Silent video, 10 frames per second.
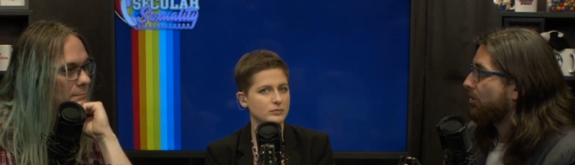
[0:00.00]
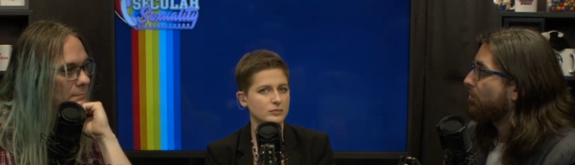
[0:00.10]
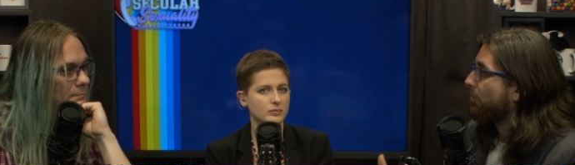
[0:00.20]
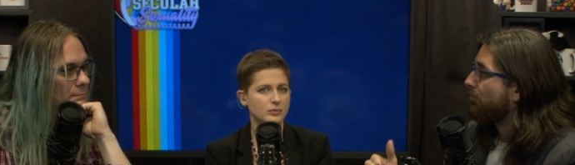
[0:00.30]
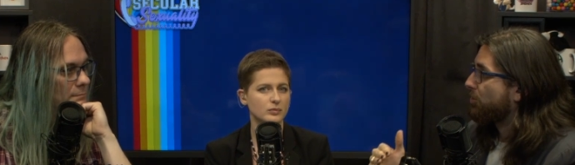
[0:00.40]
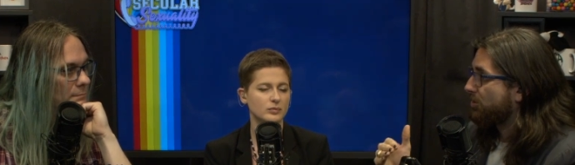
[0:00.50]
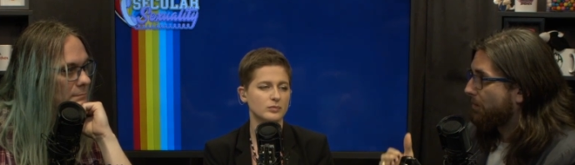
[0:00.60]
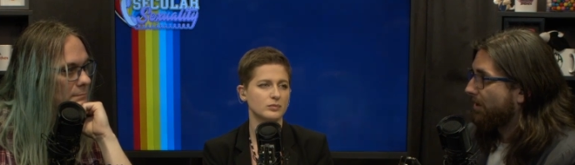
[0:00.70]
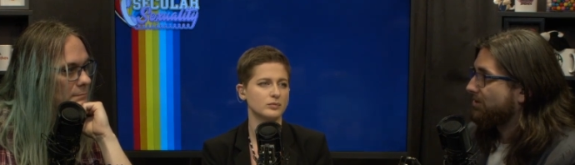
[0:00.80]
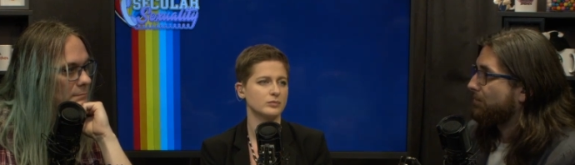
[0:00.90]
Speaker 1: accurate when
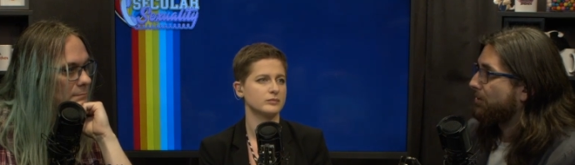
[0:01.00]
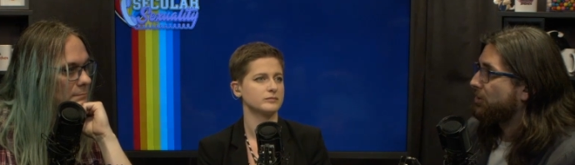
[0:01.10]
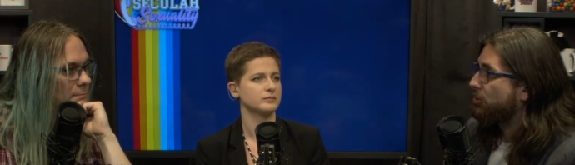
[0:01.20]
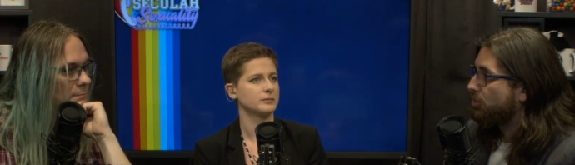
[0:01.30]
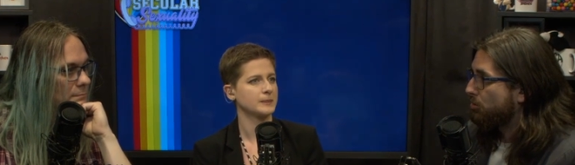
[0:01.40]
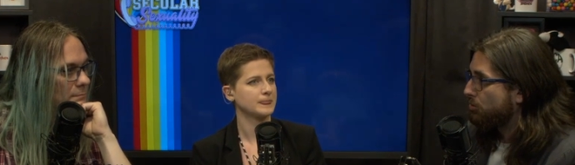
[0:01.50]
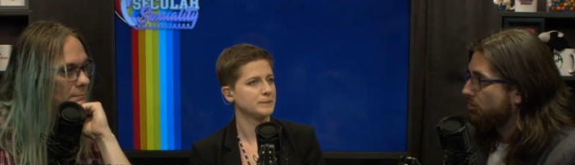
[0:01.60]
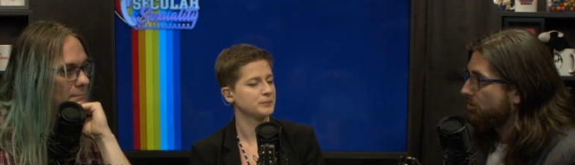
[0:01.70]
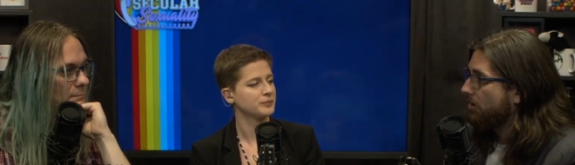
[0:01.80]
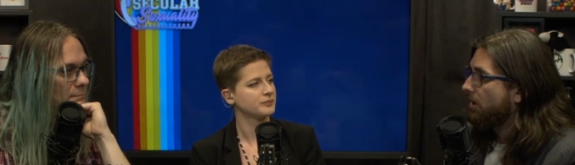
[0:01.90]
responsibly
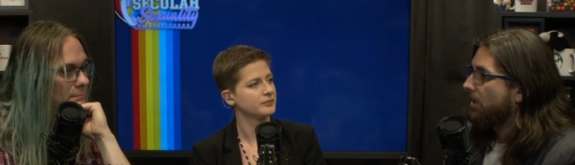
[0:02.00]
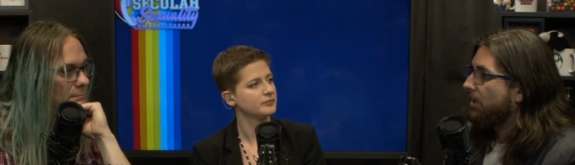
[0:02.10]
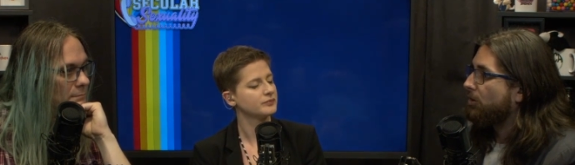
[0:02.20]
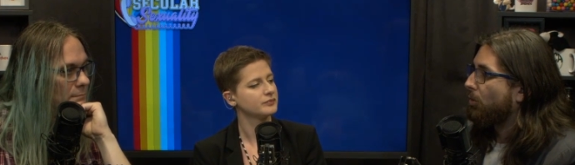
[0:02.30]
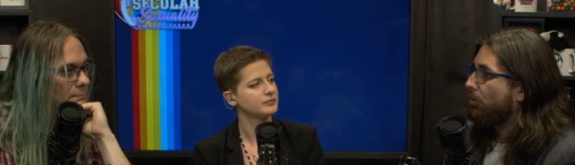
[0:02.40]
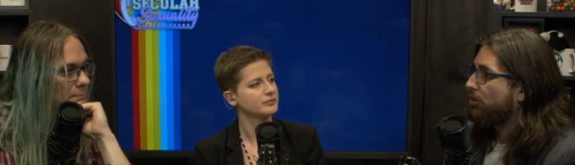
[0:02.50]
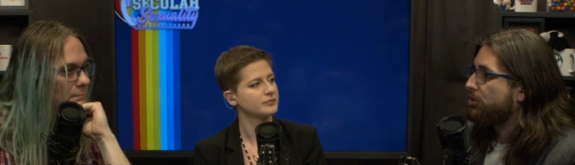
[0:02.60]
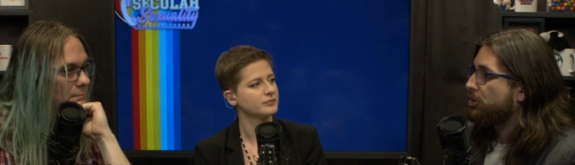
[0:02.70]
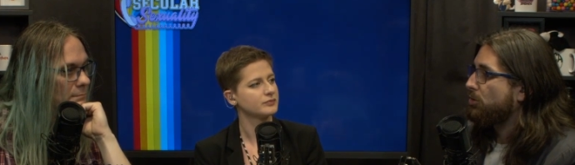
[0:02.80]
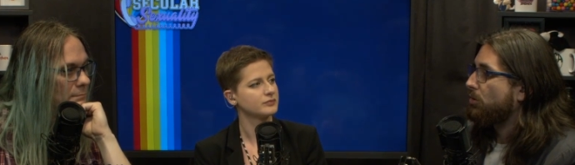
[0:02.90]
used in order
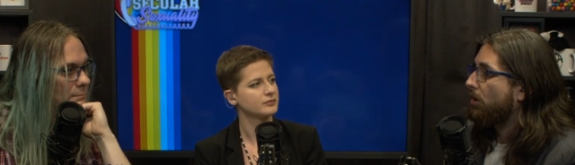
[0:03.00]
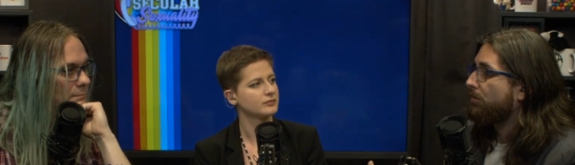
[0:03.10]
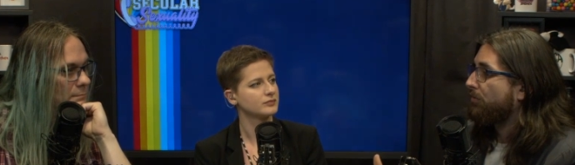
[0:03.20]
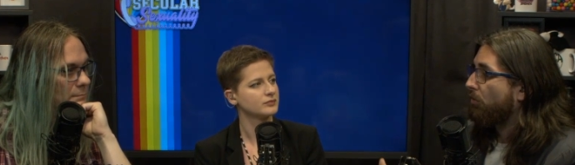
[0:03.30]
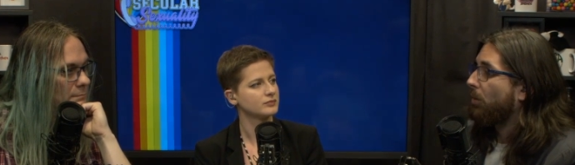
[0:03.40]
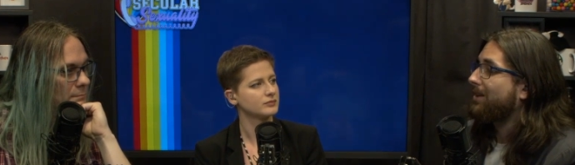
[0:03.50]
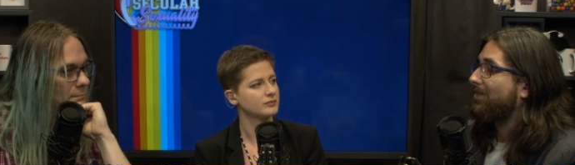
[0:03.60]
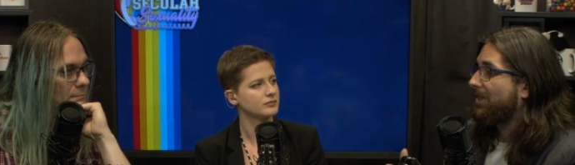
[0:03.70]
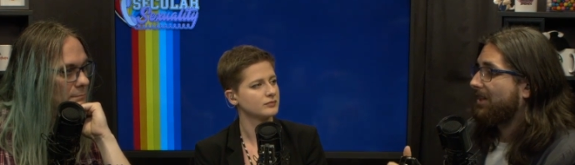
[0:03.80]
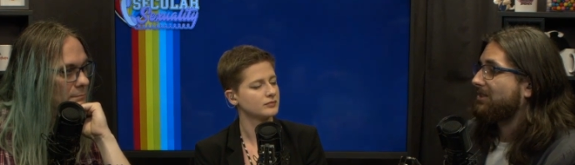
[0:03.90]
to
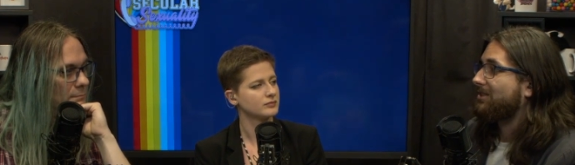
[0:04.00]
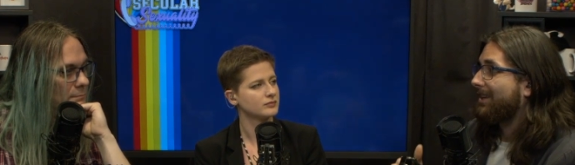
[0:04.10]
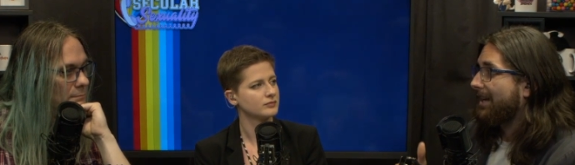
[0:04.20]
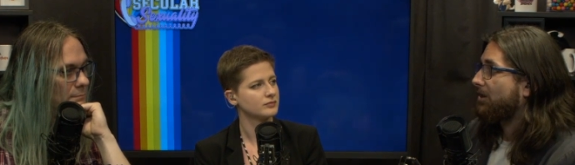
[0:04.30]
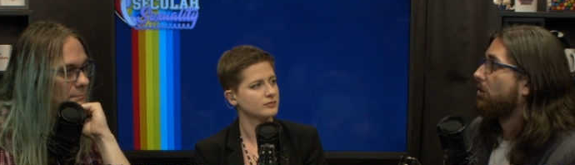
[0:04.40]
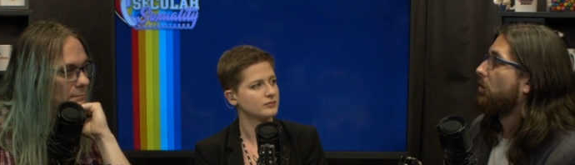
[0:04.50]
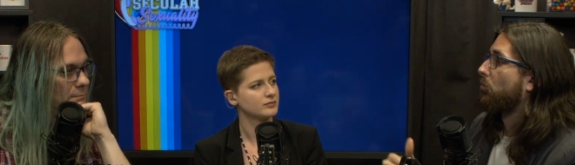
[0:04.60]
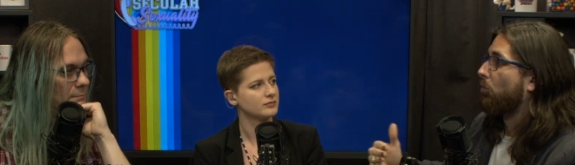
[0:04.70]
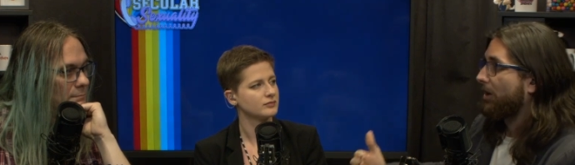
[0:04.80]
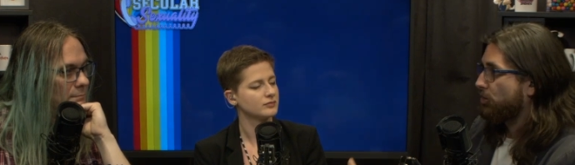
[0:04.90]
avoid things like
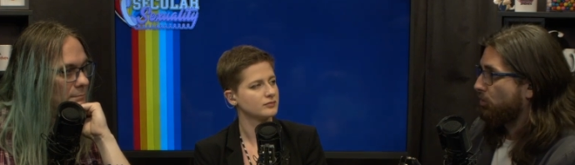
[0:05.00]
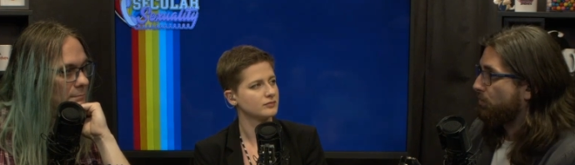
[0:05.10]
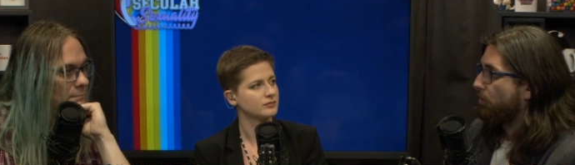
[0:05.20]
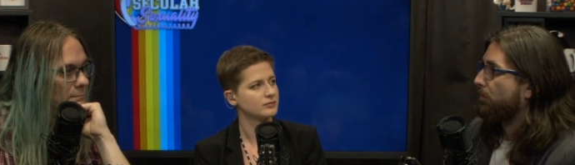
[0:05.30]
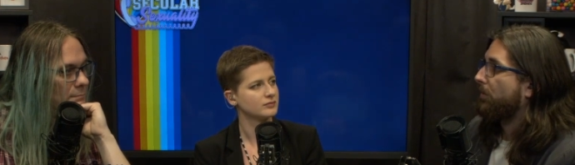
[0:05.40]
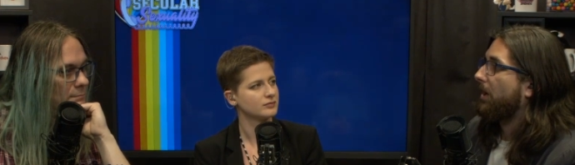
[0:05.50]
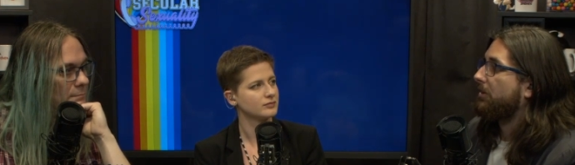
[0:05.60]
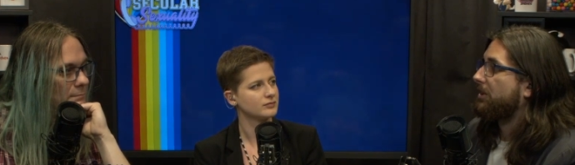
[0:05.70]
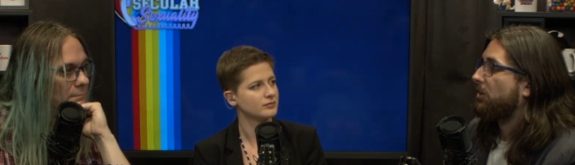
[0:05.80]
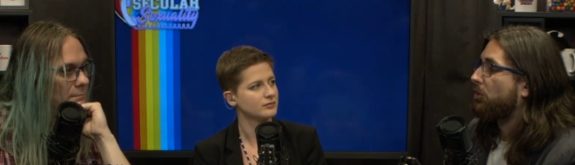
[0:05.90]
racial
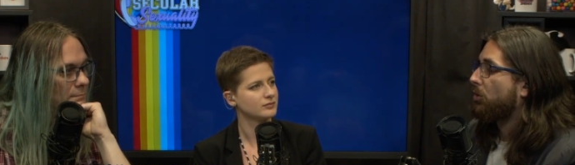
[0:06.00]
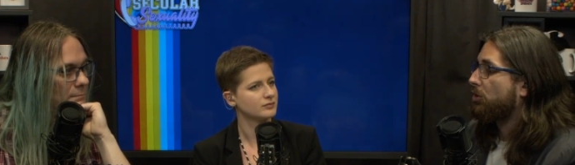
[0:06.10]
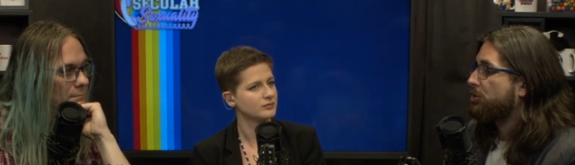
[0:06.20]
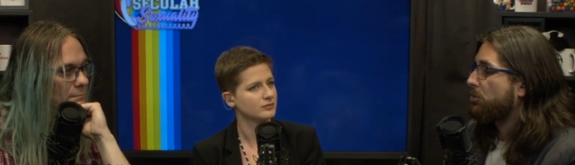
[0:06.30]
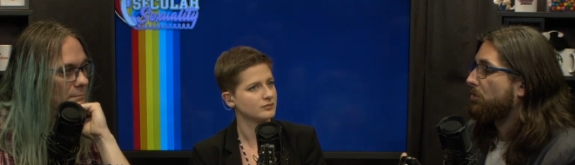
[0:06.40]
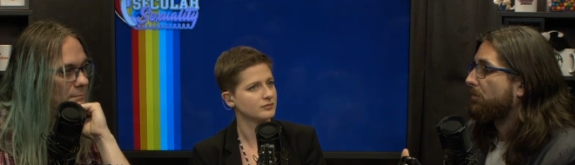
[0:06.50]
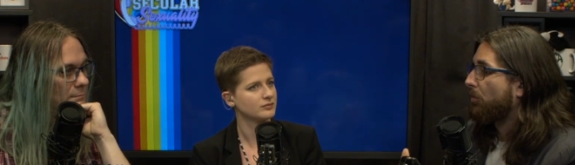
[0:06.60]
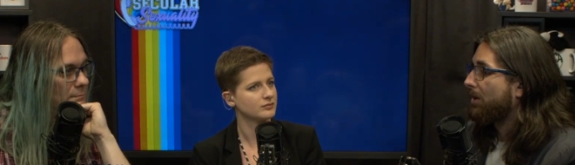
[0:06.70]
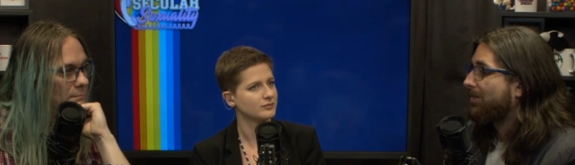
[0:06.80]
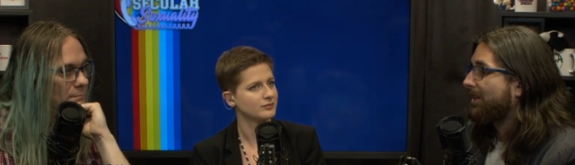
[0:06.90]
profiling, in order to
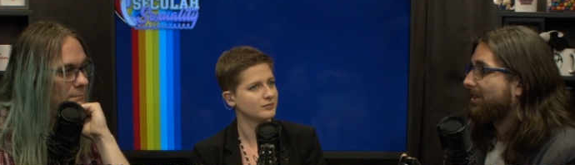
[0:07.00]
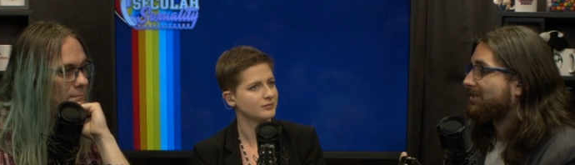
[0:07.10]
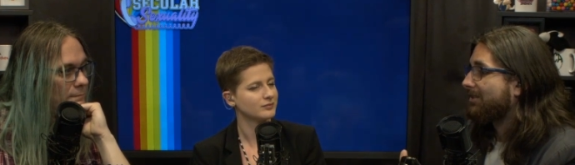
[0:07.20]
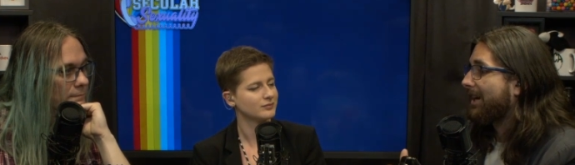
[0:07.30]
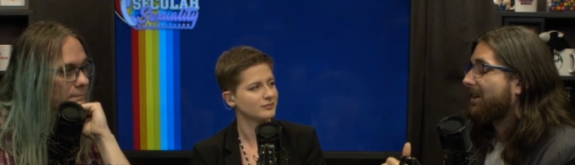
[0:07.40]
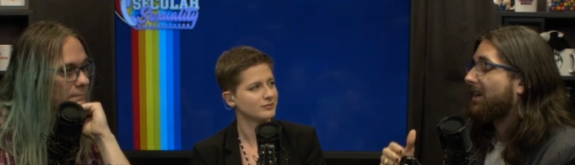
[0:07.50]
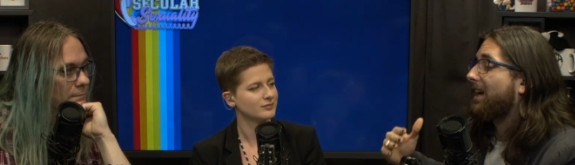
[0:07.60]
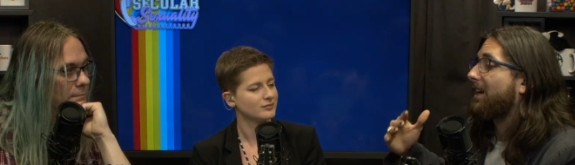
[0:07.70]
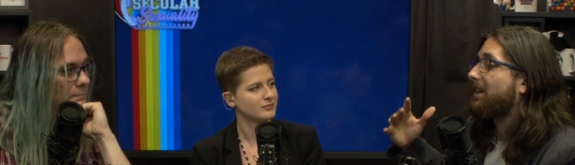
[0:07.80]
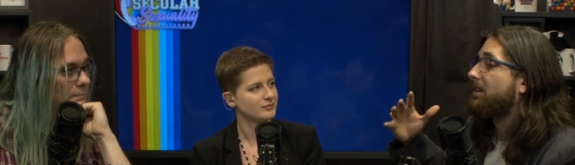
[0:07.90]
avoid things like
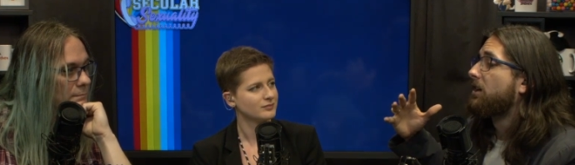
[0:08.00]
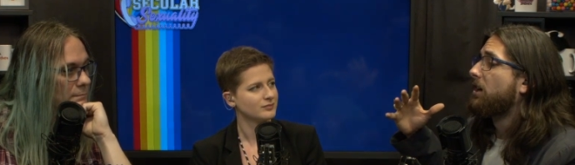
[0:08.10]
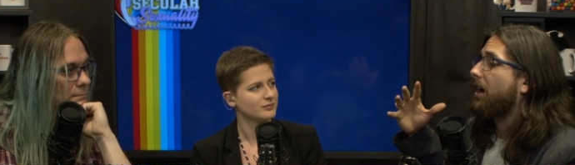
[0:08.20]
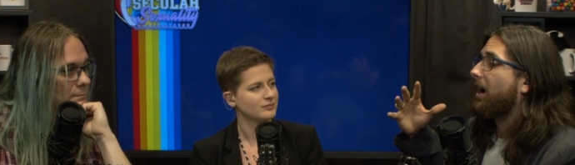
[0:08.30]
a